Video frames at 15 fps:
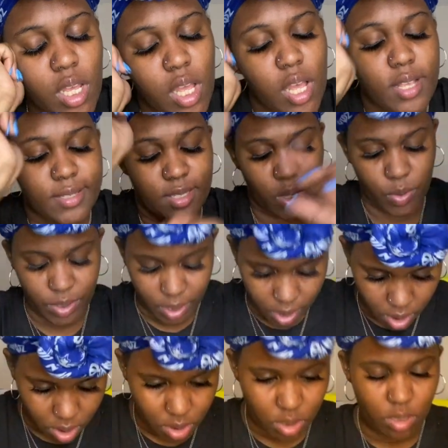So yeah,
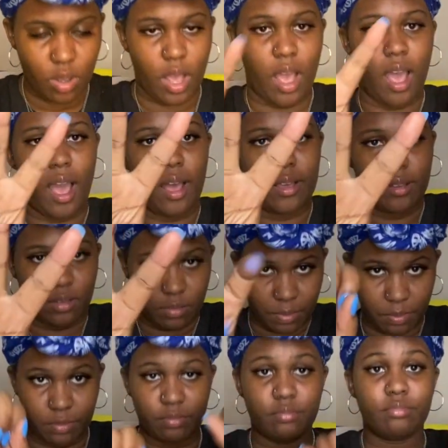
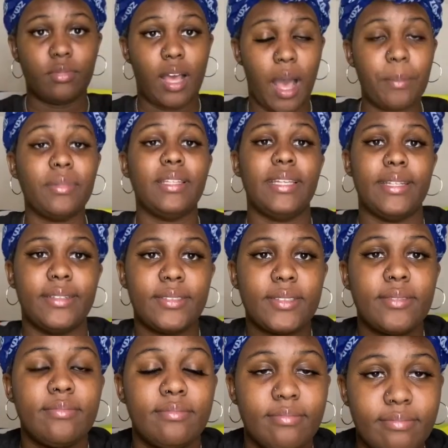I'm lit.
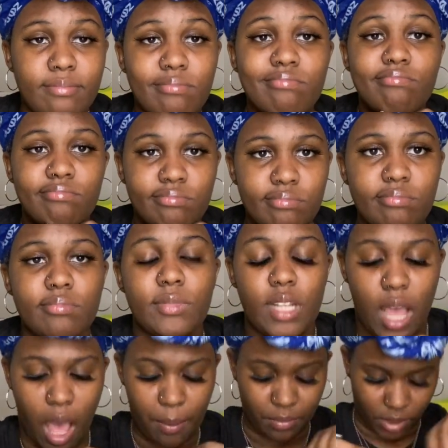
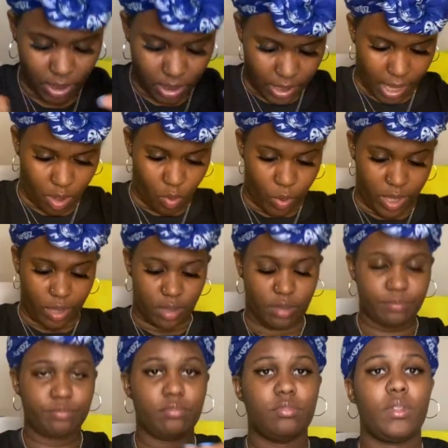I'm lit like a wick,
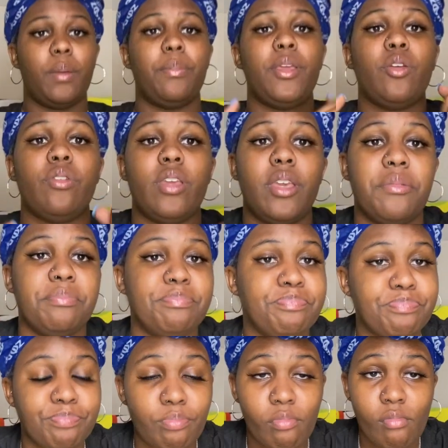period.
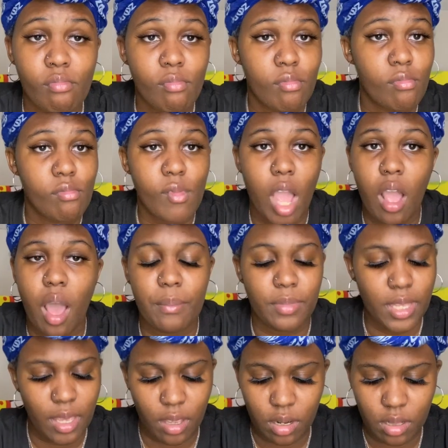I'm
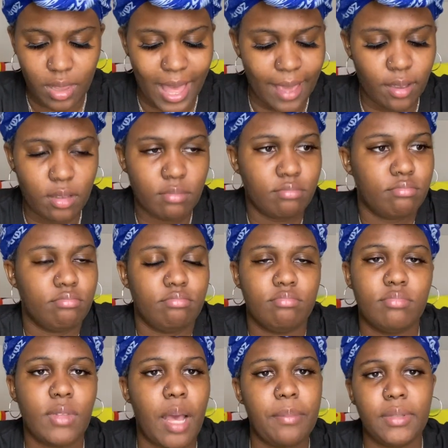
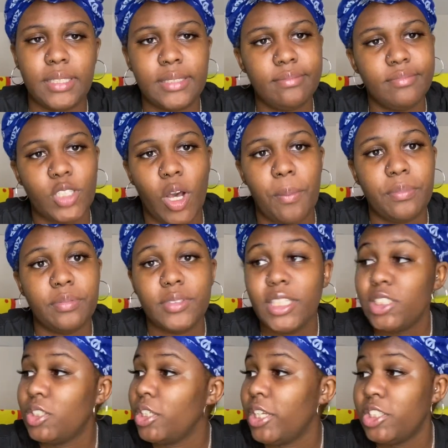lit. So this
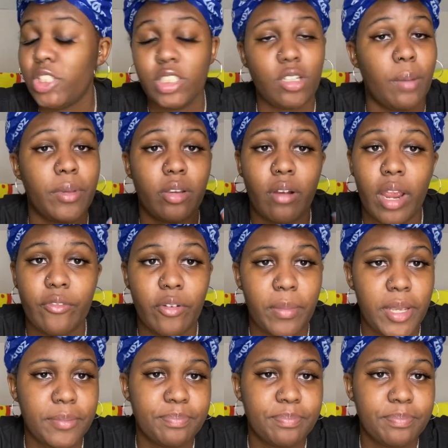year is going to be great for me.